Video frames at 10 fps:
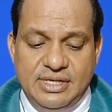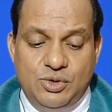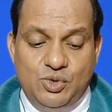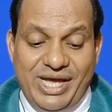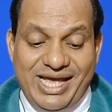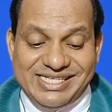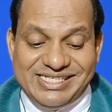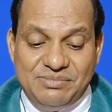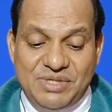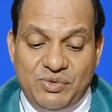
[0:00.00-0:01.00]
To
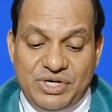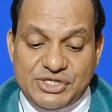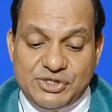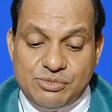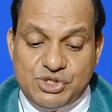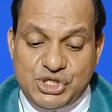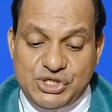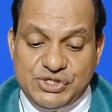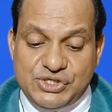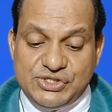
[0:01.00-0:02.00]
accept the words of
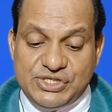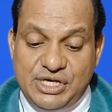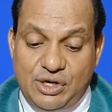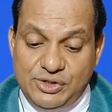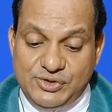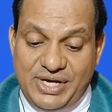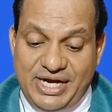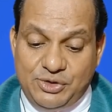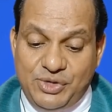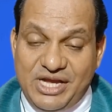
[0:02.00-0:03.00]
Jesus, he also
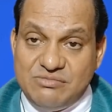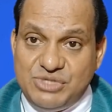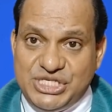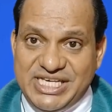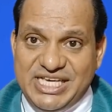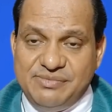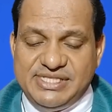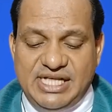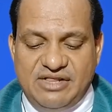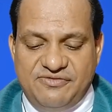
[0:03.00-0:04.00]
had to empty
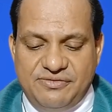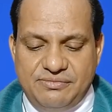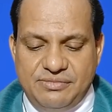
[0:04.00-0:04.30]
himself.